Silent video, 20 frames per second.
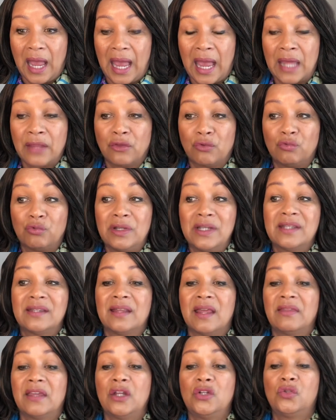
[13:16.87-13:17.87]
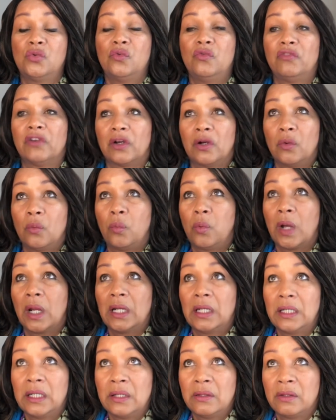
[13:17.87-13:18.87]
And the reason that they do very
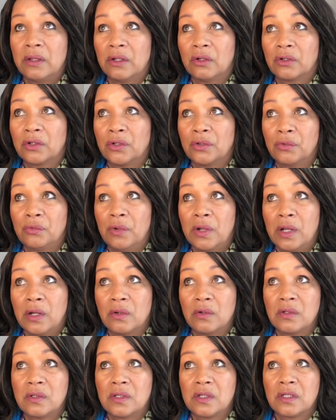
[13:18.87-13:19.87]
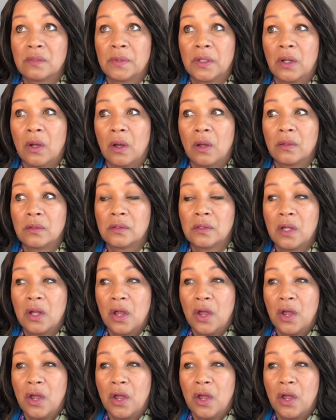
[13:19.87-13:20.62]
well in their careers is because